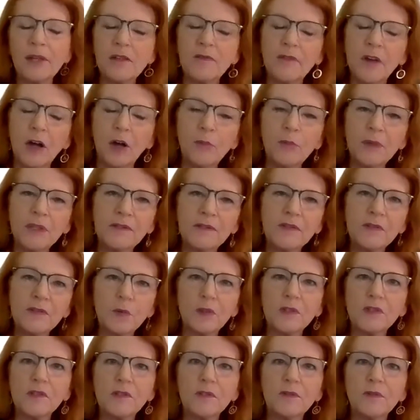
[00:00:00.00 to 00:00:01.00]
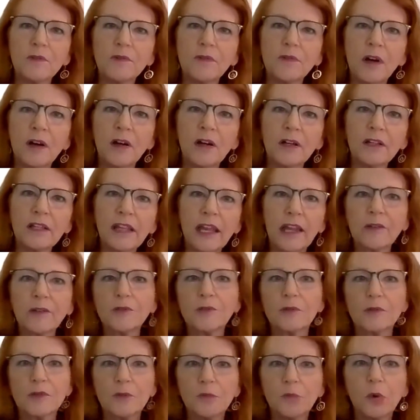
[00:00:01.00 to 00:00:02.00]
development sorts of
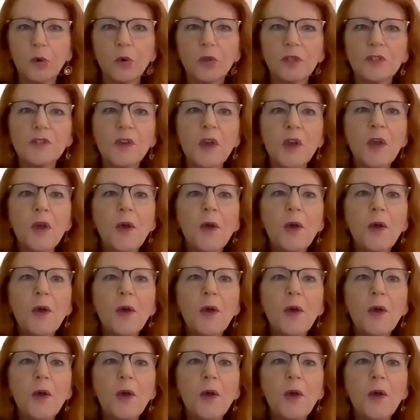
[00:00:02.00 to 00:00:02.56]
councils and boards.